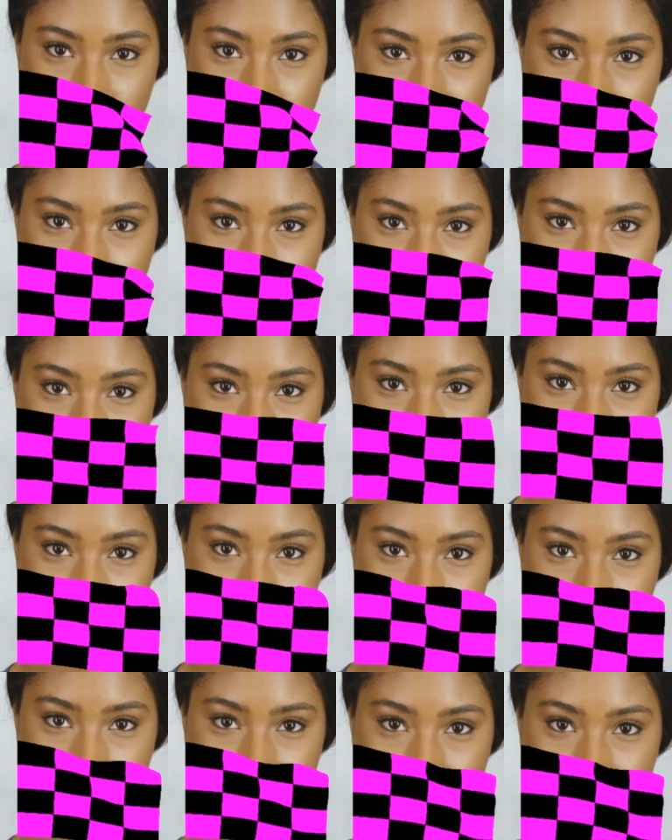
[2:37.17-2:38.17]
Once you have
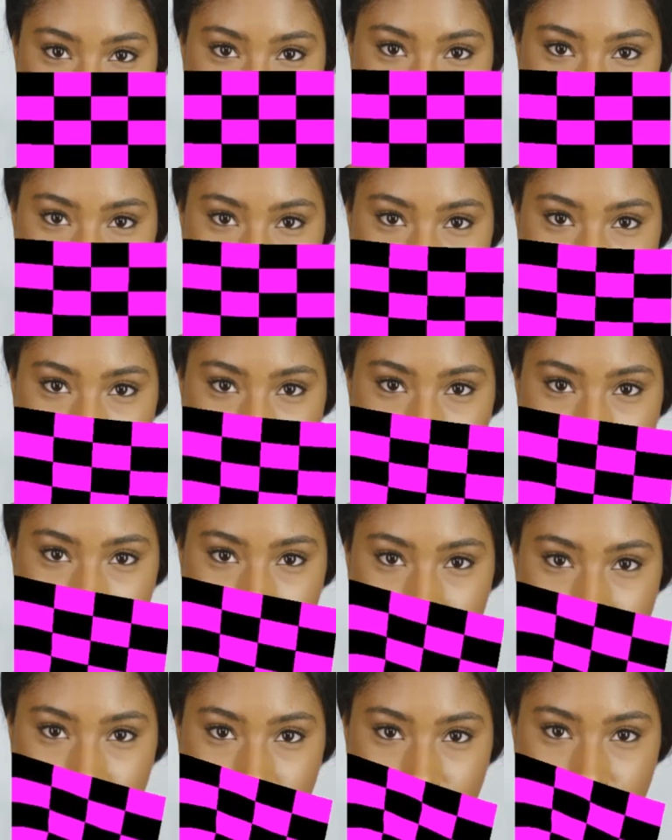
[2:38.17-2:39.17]
your assets imported,
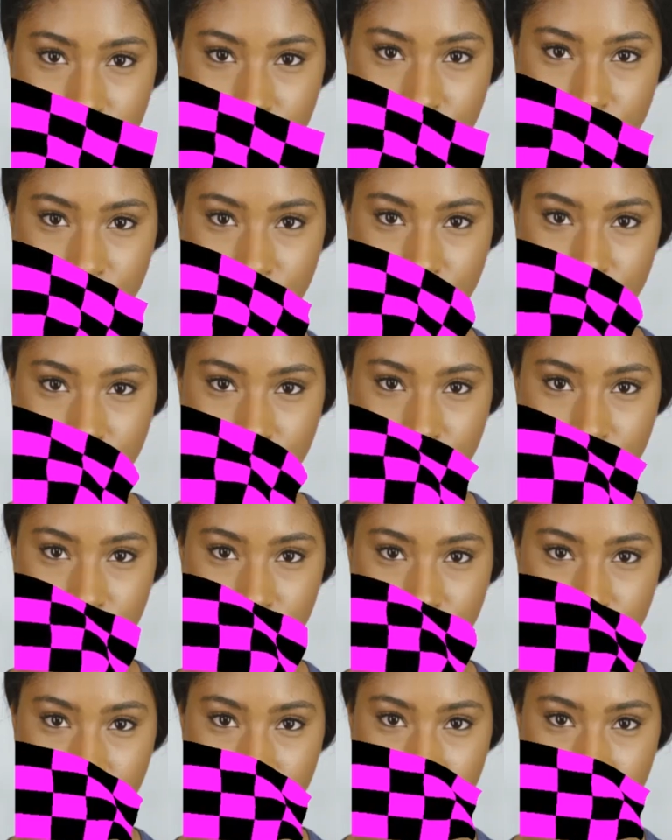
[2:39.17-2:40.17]
you'll be ready to add them to
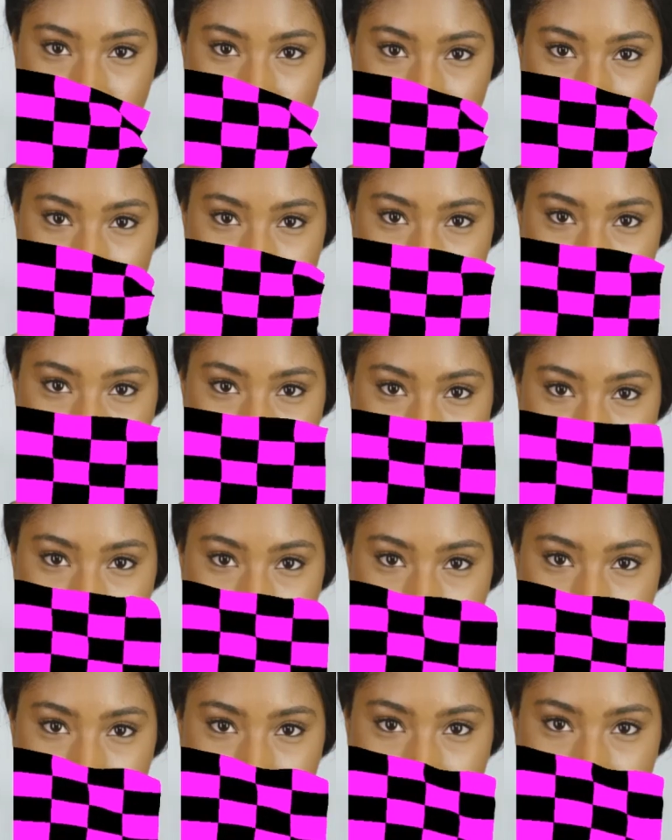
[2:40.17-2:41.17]
your scene and build
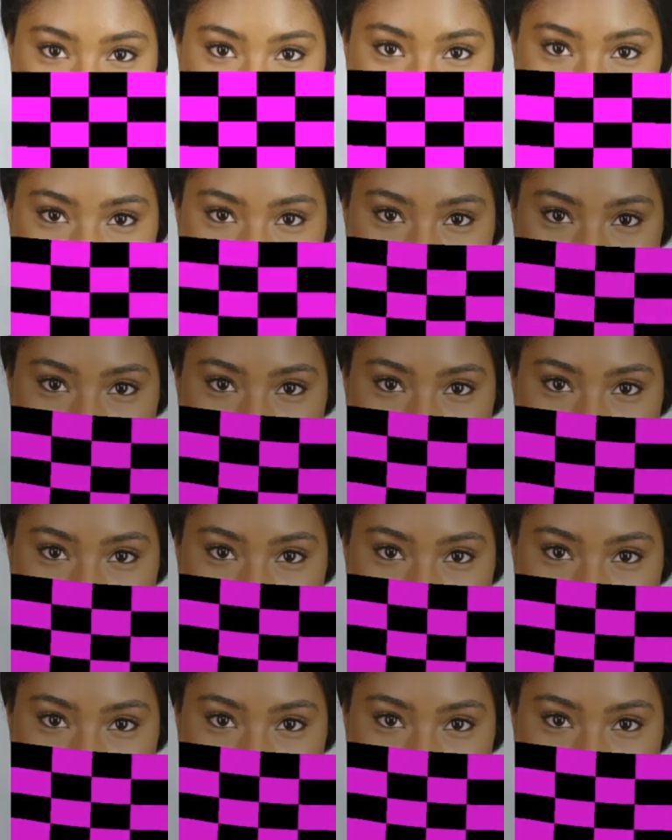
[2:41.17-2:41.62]
your lens.